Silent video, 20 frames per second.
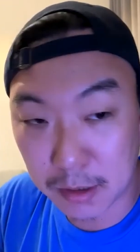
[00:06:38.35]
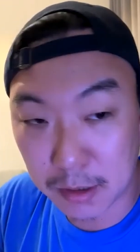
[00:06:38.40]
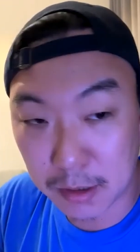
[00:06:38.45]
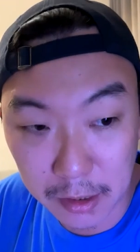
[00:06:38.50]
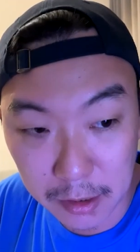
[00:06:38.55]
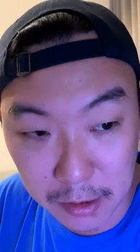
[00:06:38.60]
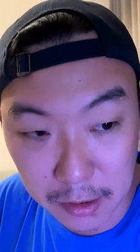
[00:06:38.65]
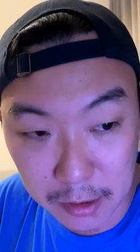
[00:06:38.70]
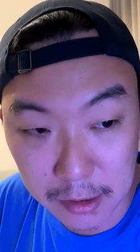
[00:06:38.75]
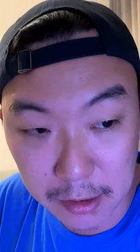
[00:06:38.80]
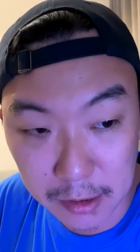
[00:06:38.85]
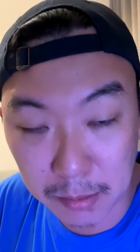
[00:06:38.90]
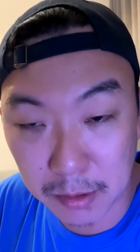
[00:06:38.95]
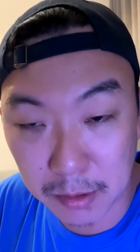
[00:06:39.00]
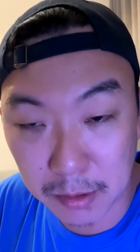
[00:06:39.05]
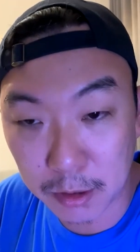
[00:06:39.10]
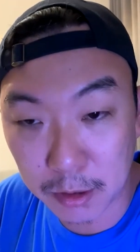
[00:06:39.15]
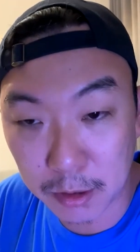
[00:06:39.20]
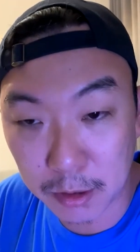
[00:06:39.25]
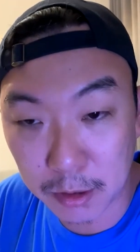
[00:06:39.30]
I think it's
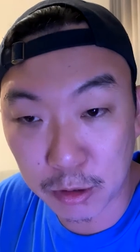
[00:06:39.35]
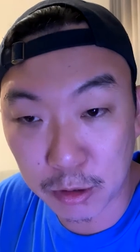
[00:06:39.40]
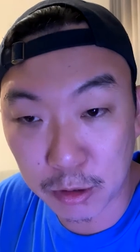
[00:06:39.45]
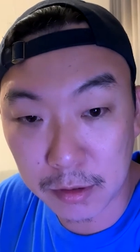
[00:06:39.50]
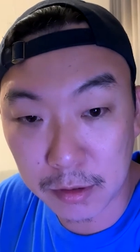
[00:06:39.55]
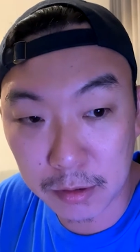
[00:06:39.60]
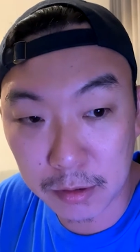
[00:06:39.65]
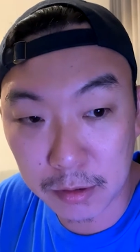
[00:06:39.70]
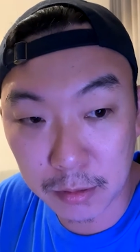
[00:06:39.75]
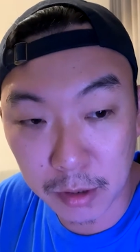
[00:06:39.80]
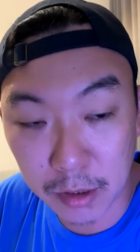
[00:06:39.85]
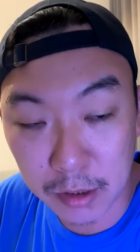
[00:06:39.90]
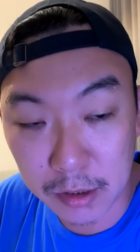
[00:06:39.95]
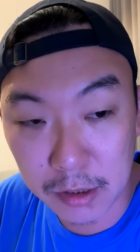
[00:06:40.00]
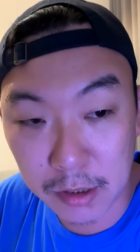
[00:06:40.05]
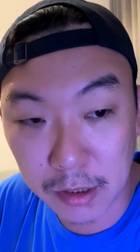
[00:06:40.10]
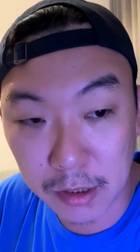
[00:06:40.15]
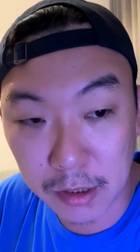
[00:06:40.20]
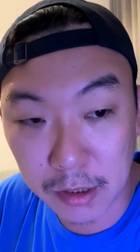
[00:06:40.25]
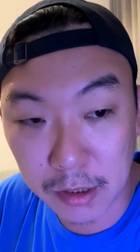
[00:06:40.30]
something you have to
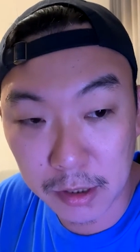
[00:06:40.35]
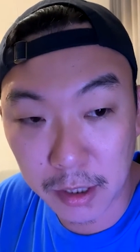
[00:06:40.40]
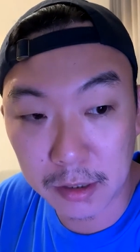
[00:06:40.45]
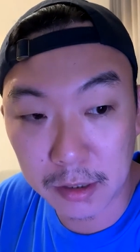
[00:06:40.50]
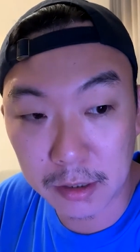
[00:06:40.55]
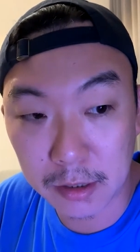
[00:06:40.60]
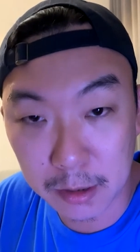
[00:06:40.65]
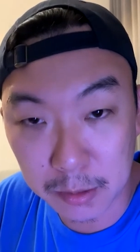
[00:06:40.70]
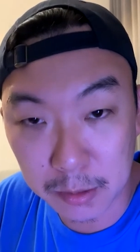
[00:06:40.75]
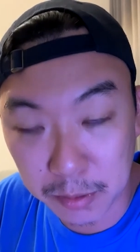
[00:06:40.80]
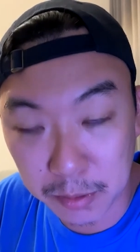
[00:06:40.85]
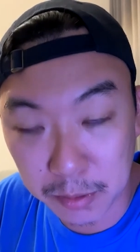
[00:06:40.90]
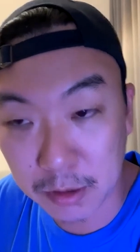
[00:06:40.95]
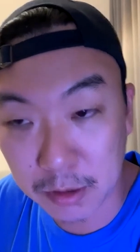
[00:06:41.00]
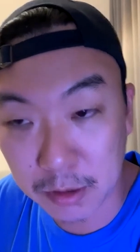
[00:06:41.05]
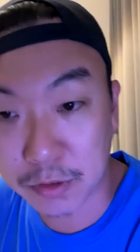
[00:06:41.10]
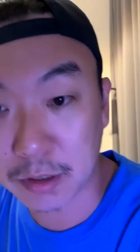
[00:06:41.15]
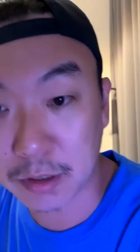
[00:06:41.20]
watch and experience for